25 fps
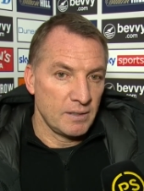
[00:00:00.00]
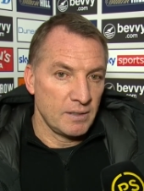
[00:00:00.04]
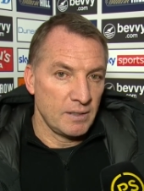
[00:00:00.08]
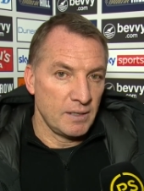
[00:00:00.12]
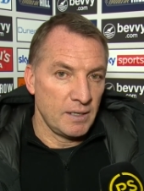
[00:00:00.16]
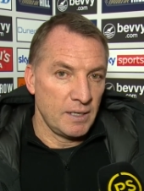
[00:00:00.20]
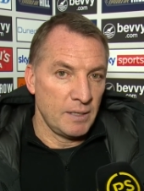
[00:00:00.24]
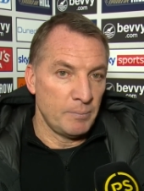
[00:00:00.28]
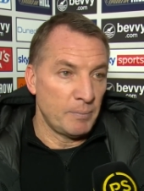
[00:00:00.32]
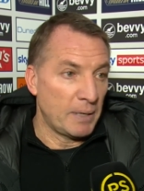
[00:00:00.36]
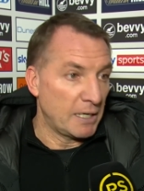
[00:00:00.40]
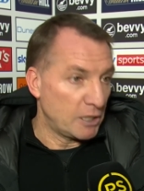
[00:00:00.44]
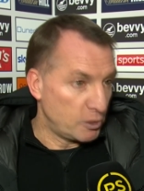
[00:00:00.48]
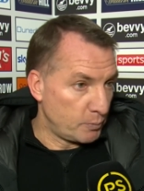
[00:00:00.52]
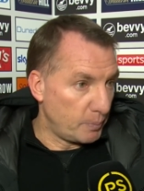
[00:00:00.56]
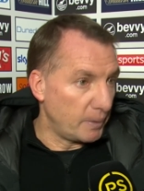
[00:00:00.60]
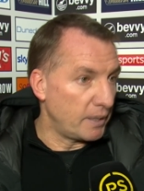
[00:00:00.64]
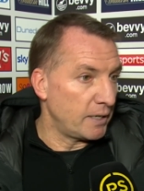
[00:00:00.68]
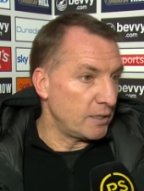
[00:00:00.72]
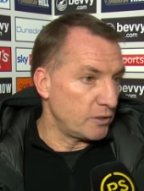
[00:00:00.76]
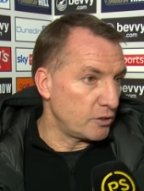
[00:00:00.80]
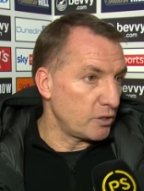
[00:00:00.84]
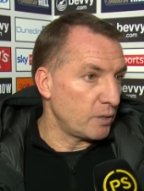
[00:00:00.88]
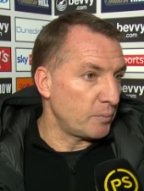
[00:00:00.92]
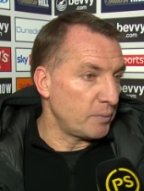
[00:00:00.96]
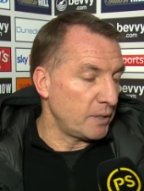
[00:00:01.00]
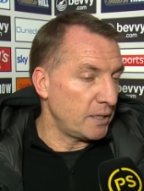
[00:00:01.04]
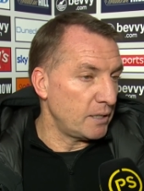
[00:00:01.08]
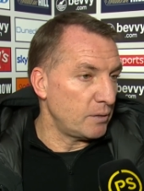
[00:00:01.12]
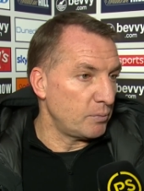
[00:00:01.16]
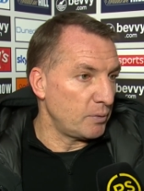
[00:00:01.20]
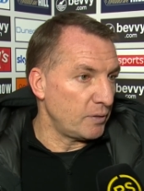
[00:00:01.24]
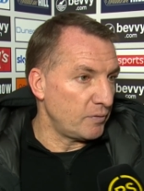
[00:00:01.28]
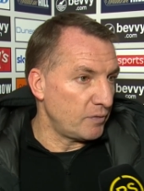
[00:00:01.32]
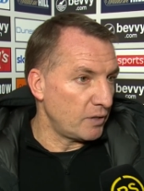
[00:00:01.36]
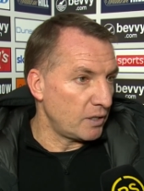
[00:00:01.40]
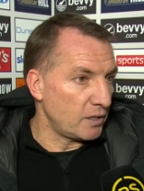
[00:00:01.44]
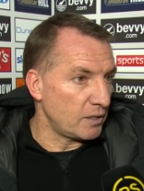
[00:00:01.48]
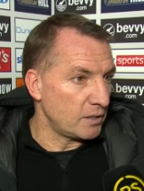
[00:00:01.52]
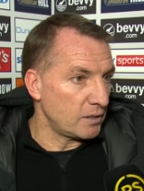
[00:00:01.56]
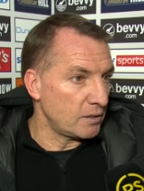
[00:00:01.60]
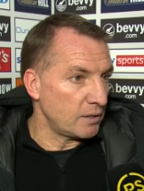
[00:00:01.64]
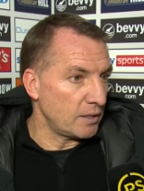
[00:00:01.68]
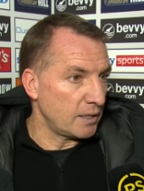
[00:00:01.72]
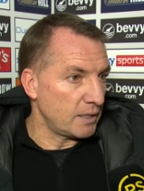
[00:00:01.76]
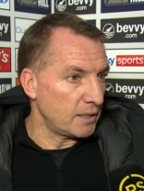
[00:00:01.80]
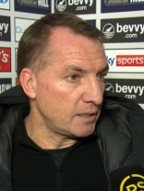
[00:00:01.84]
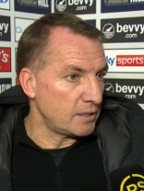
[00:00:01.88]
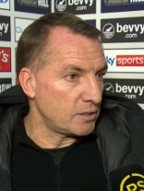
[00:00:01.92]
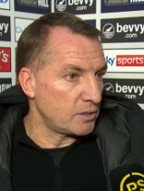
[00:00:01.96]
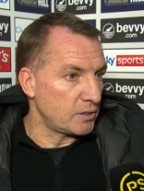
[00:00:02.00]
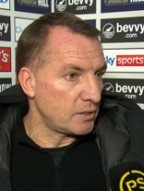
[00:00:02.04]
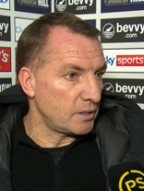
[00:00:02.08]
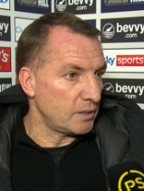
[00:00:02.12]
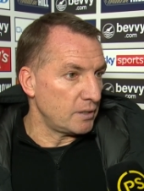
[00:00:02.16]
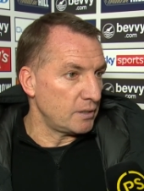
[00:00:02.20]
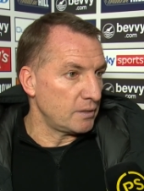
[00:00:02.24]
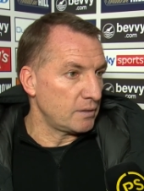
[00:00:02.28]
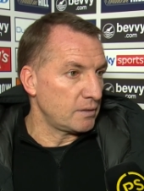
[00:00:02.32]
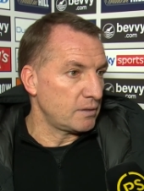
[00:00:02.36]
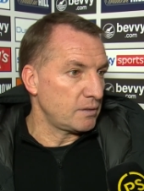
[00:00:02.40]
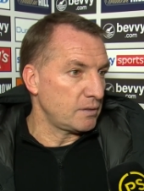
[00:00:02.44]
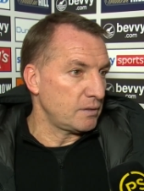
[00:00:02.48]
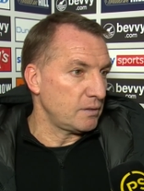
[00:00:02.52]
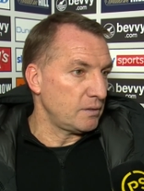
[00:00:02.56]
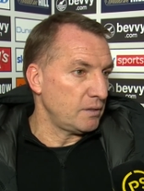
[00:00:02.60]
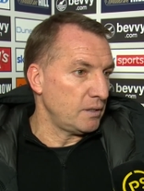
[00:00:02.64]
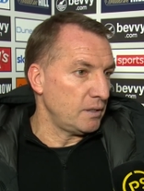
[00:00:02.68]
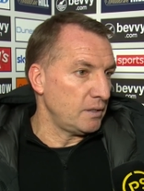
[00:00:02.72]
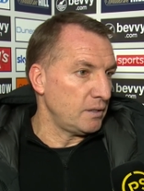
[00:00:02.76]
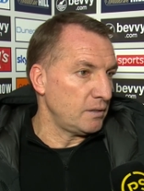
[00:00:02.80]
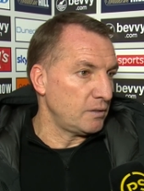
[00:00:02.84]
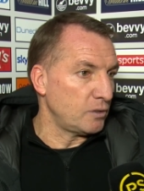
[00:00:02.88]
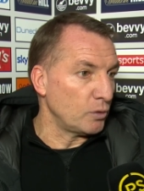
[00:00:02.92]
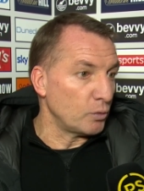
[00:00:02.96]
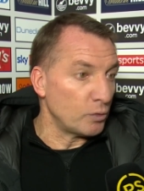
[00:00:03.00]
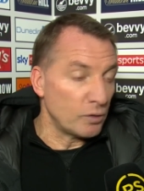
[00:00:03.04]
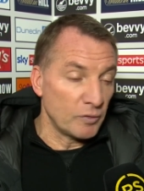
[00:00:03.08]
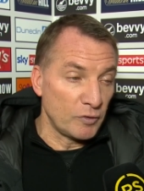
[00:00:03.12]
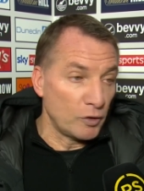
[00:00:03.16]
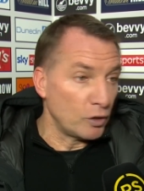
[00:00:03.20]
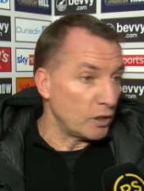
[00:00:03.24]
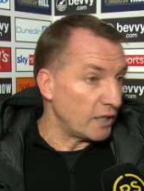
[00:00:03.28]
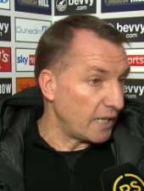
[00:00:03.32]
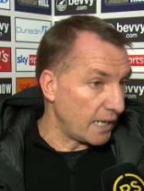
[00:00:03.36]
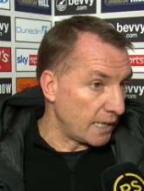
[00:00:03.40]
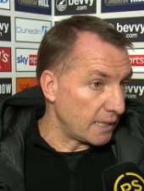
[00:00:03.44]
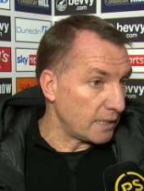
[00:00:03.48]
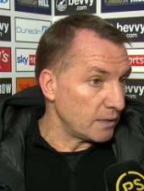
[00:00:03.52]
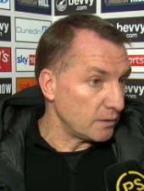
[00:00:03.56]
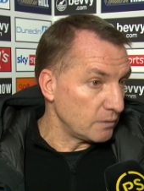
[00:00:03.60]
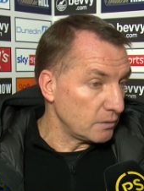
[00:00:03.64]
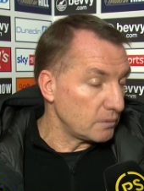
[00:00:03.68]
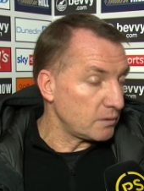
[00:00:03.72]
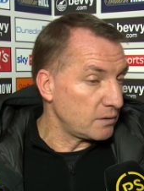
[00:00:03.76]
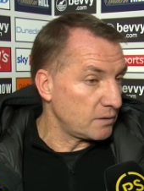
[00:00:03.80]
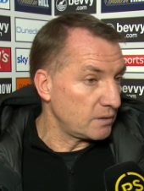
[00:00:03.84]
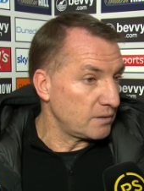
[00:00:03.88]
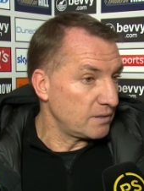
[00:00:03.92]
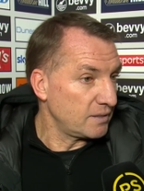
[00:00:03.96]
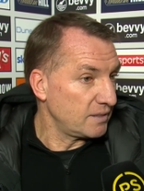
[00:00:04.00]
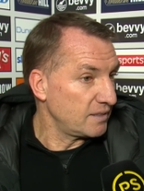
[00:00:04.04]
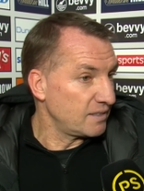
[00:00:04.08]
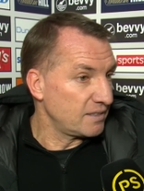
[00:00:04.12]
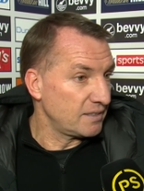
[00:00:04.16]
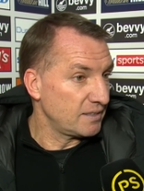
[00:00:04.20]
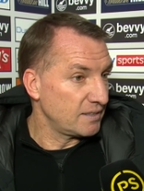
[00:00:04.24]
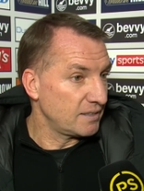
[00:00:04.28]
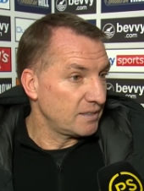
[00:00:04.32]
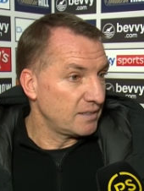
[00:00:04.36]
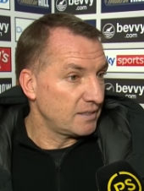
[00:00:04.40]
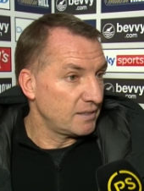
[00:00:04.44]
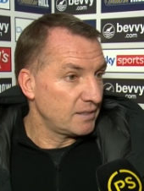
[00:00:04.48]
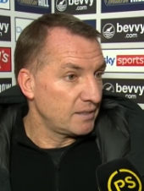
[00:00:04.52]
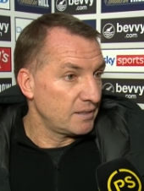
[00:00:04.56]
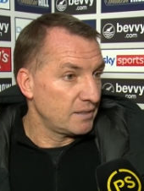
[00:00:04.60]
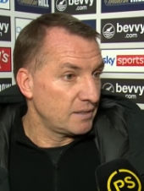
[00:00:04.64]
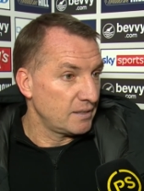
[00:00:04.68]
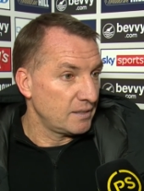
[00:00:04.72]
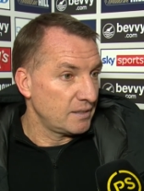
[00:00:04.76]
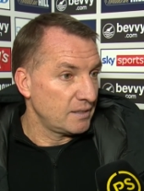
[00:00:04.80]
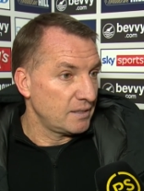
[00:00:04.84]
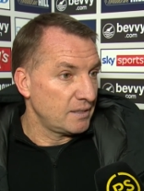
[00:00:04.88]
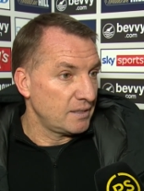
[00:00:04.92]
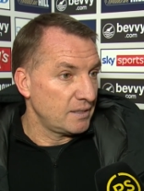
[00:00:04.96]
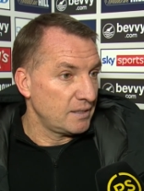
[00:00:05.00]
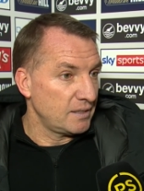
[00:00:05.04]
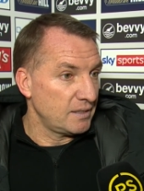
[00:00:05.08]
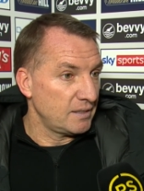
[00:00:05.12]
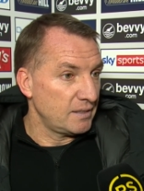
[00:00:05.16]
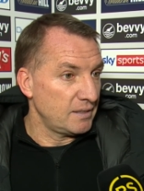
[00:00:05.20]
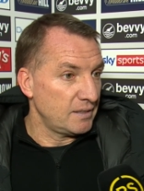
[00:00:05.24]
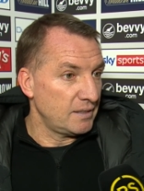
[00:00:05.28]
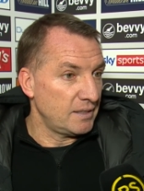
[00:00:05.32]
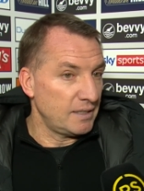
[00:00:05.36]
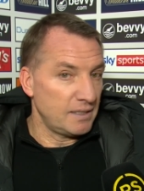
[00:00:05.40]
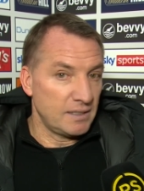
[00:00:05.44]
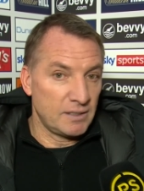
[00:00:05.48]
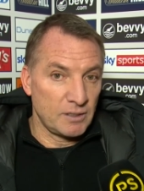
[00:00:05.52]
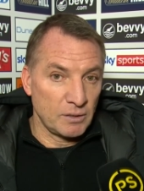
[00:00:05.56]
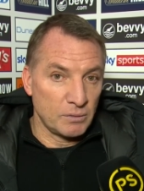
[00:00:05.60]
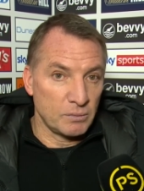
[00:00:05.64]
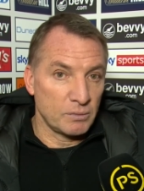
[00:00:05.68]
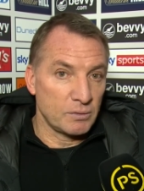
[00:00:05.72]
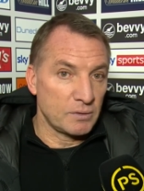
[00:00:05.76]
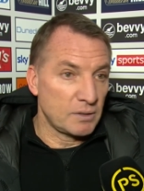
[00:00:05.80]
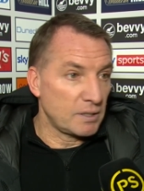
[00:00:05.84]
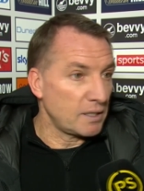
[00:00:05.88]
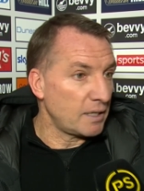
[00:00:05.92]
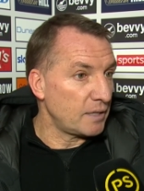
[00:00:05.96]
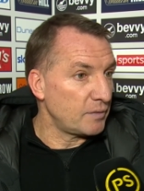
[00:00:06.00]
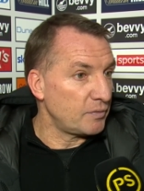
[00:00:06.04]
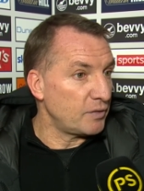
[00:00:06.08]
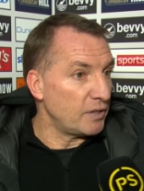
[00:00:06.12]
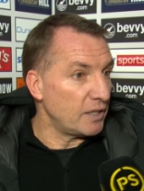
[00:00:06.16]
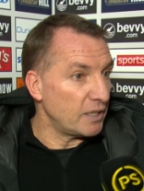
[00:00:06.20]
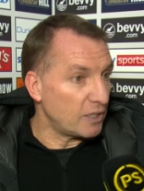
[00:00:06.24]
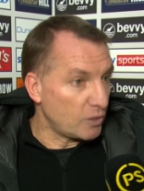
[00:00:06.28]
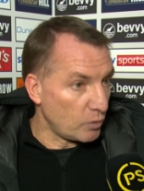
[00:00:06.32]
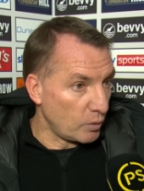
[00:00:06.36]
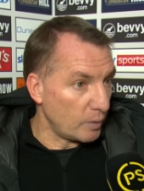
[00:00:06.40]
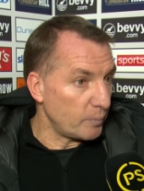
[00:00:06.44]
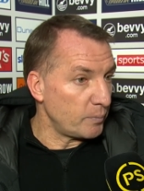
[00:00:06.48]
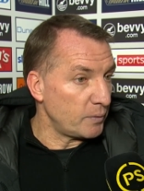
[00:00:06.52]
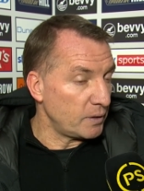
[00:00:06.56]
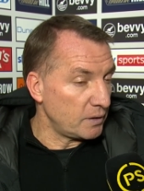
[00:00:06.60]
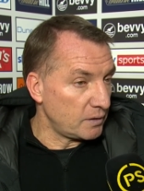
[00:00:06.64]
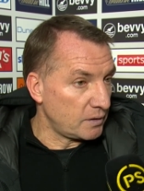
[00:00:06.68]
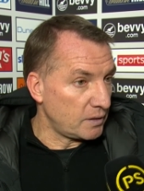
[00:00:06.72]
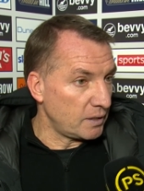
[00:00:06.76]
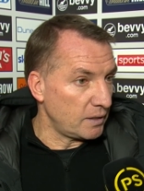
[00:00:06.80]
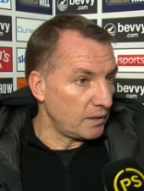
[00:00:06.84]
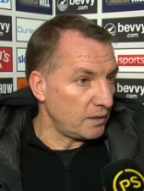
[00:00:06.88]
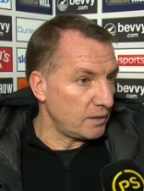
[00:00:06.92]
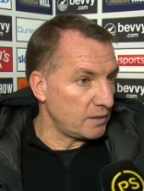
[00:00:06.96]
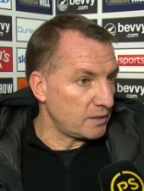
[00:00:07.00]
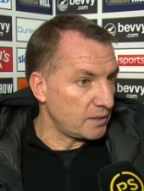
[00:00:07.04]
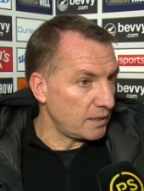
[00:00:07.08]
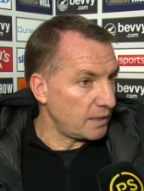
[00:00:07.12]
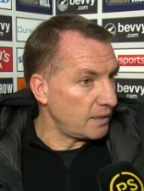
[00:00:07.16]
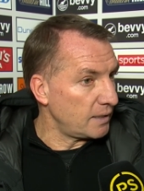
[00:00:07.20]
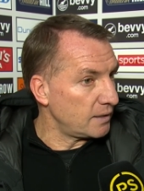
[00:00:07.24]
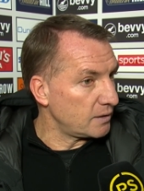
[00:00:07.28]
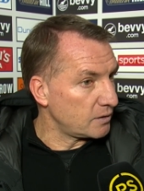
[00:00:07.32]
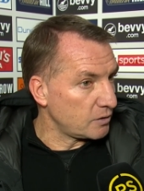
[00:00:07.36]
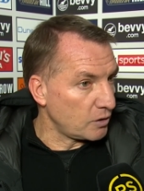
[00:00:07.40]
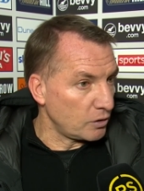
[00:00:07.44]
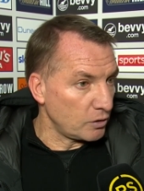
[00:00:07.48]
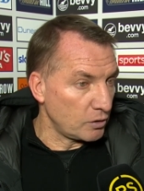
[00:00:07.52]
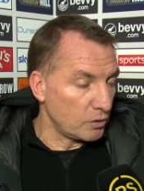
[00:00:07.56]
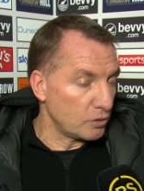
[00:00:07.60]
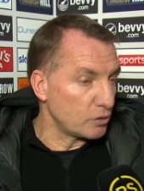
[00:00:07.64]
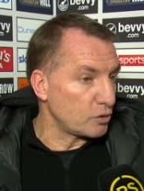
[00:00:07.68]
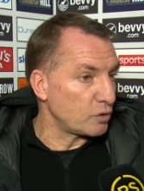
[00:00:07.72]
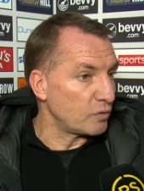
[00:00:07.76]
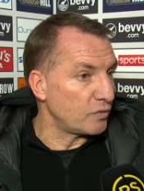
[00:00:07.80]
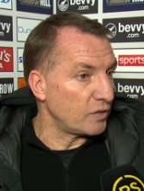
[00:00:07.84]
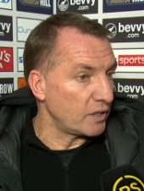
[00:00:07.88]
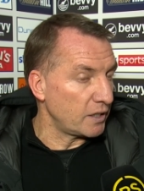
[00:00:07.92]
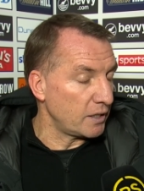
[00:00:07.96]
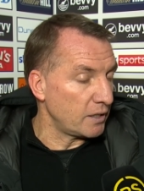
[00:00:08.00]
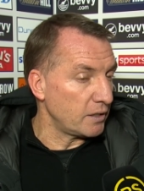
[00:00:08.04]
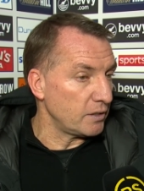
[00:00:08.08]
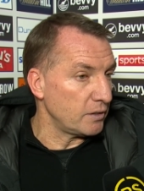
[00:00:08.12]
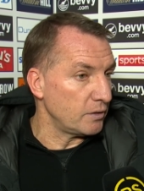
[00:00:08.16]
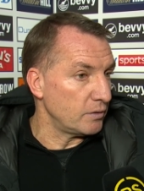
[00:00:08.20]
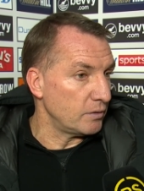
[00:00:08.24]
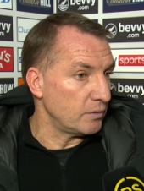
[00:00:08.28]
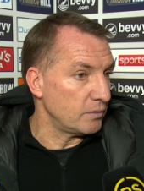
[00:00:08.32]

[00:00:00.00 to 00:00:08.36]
And my experience up here with VAR is that you don't have all the angles. They don't have the equipment to say it's conclusively out.